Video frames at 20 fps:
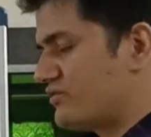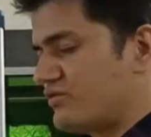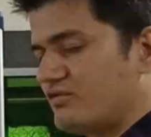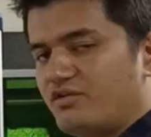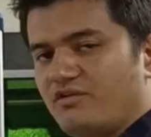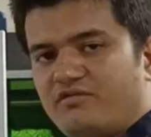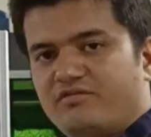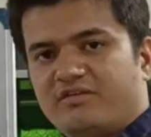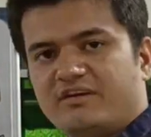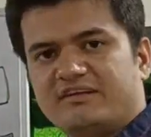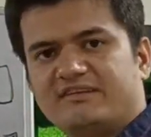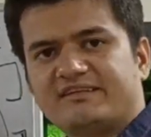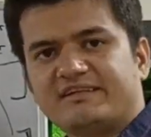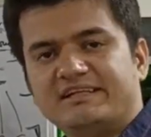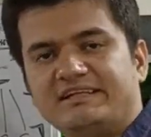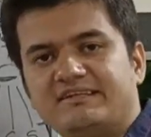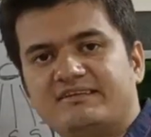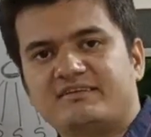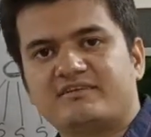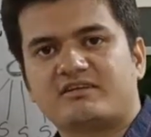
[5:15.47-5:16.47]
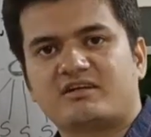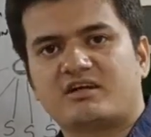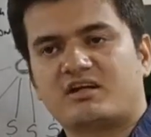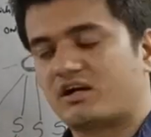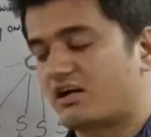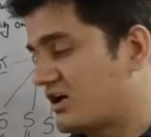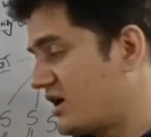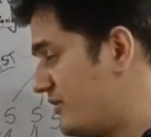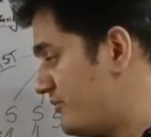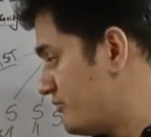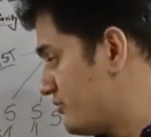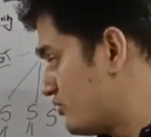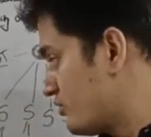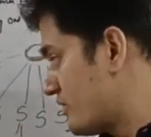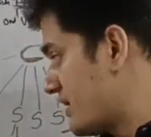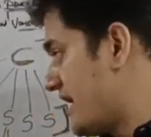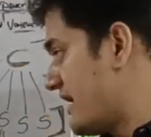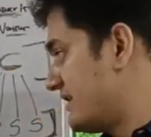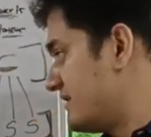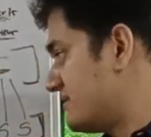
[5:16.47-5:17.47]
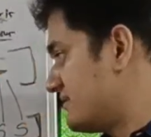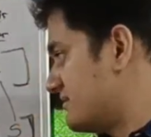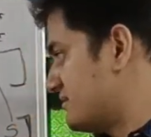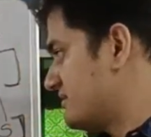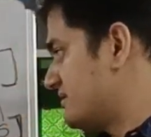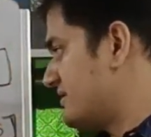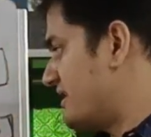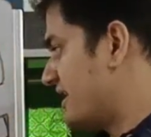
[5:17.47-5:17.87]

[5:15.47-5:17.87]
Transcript: So the first is come together.